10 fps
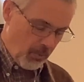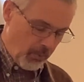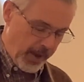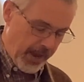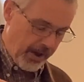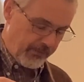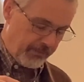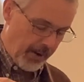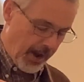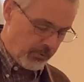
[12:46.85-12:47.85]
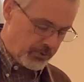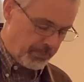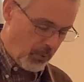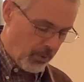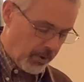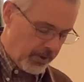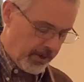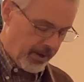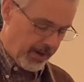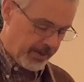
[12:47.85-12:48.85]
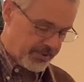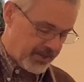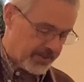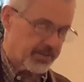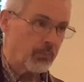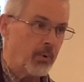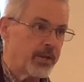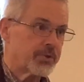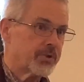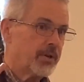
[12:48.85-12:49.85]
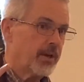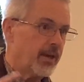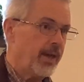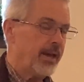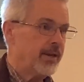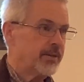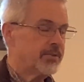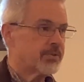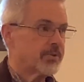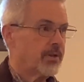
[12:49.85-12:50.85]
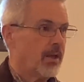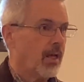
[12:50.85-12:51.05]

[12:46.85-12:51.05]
we have, I was born a citizen, which is